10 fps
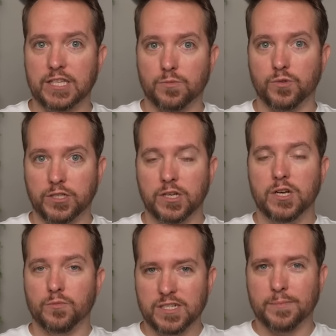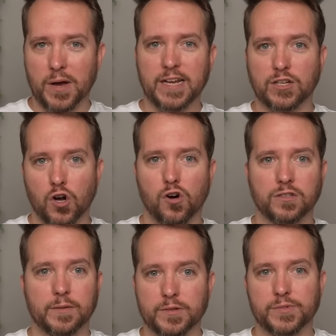that when President Biden
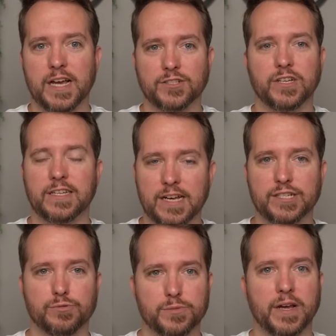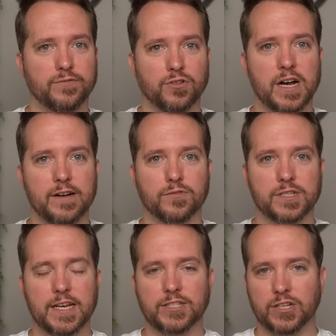called him, it was actually a nice, respectful
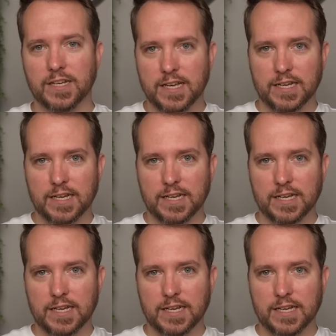conversation.